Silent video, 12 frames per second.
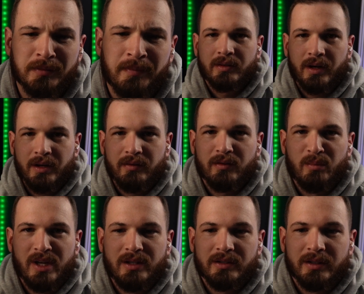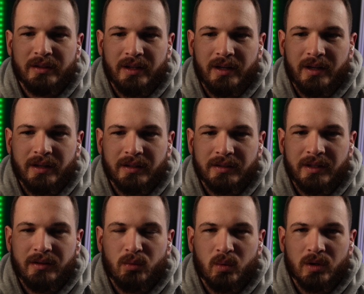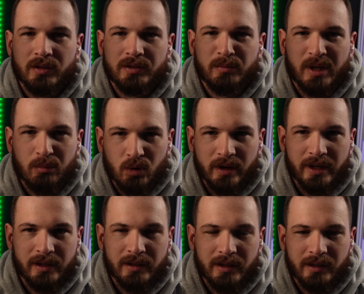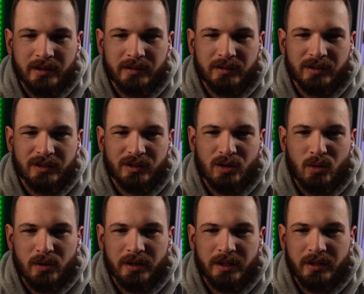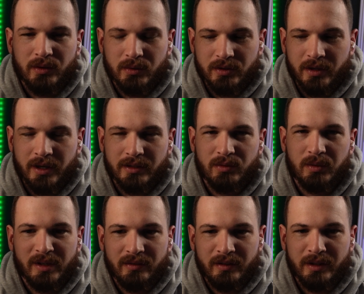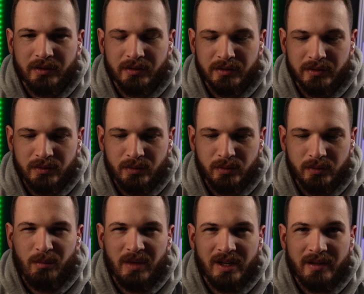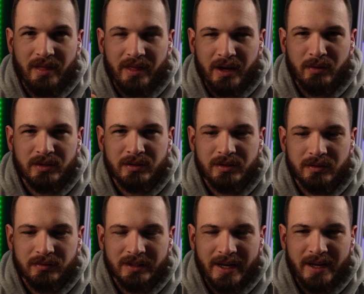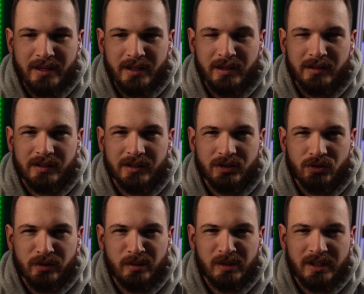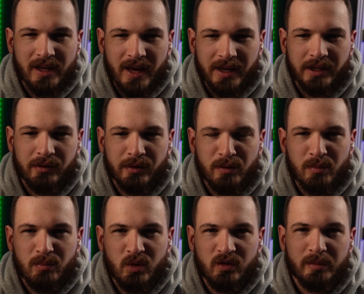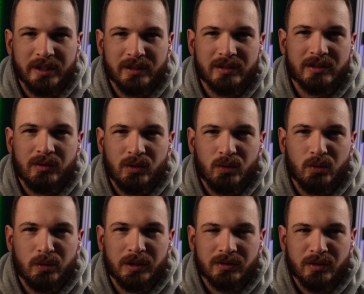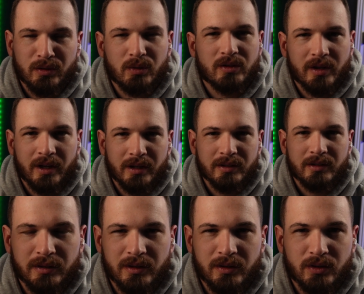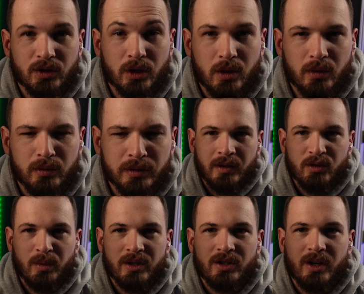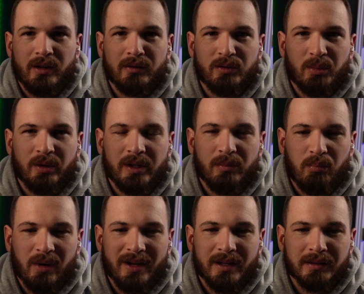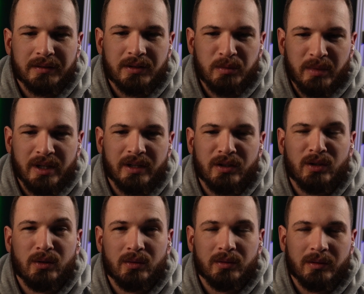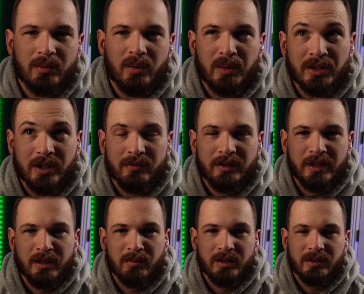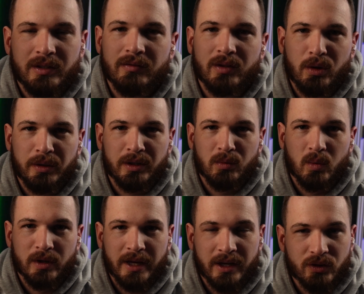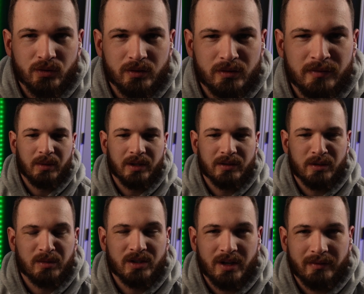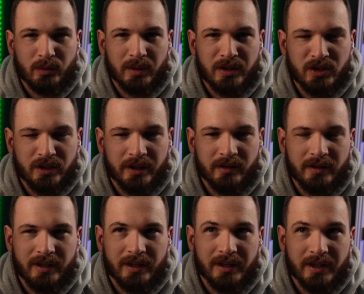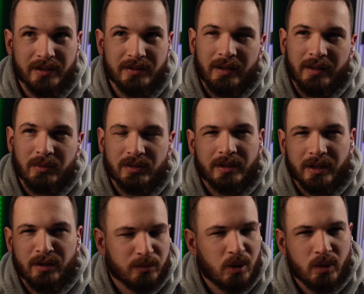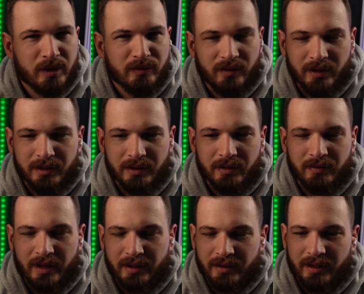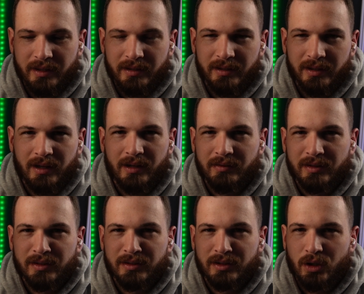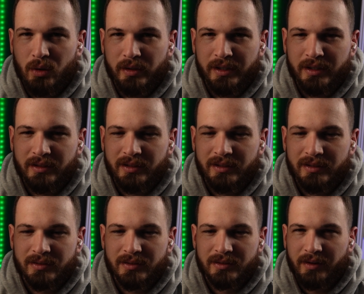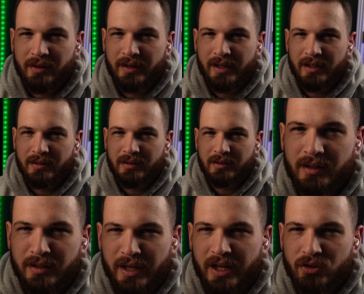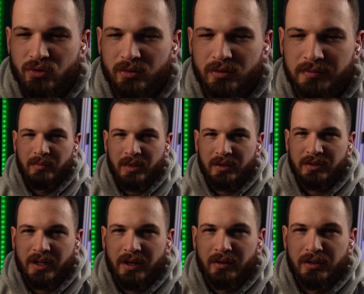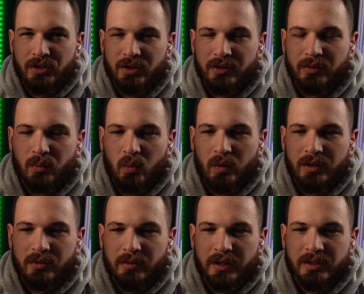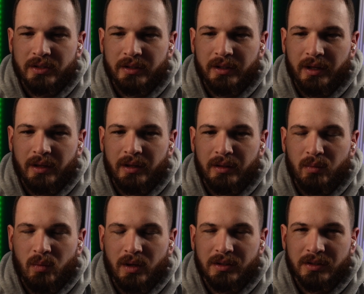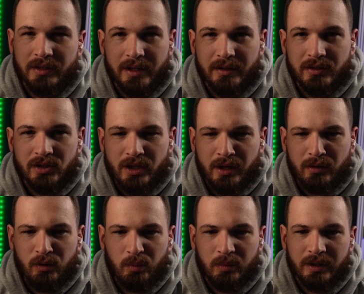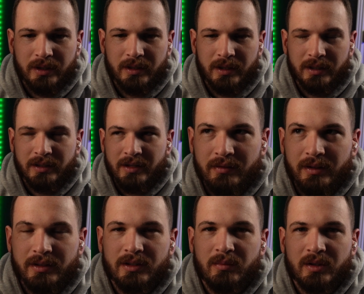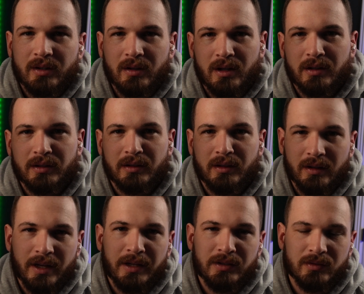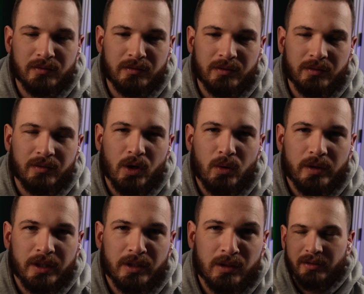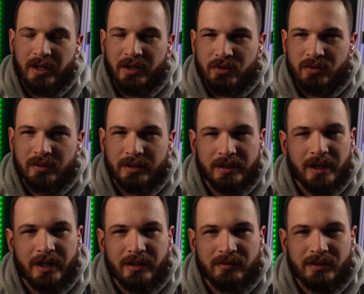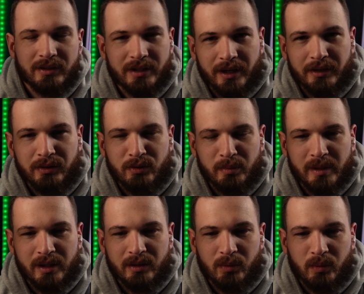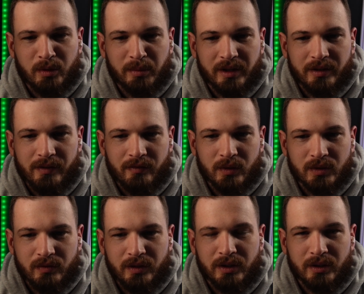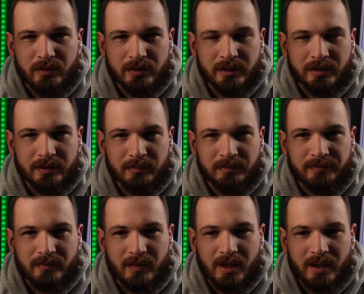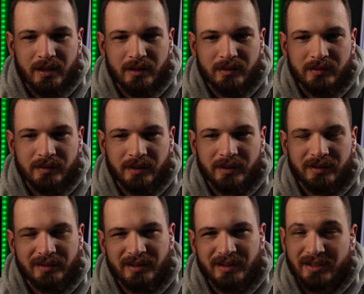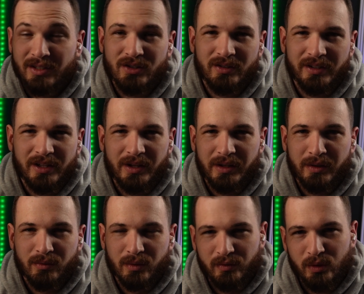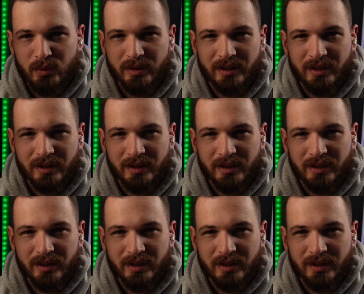It's kind of amazing that I can take the words of my brain and coordinate those thoughts with my fingers to make thousands of tiny, extremely accurate movements to turn those thoughts into code. So my channel is pretty brand spanking new, which I've named If Coding Were Natural because I'm a software engineer. And I guess I was kind of poking fun at the fact that uh, often coding is very unnatural. I'm not entirely sure what direction I want to take this channel, but uh, definitely something along the lines of, of coding. Naturally, I've decided to make one of my first videos um, a essentially a review